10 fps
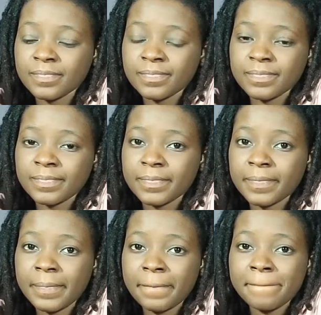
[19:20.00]

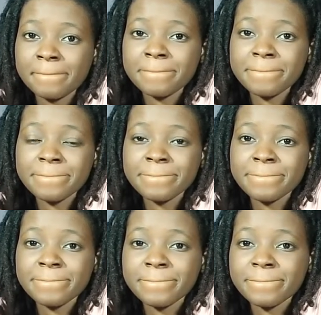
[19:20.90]

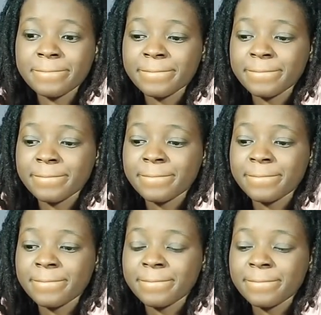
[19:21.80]

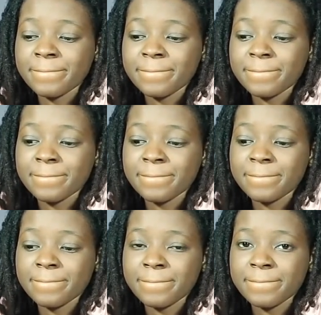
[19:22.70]

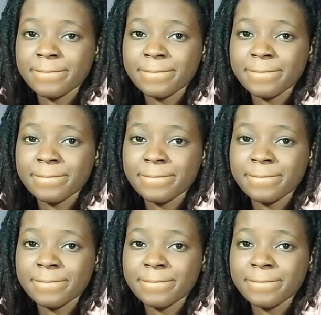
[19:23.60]
The person shown says nothing.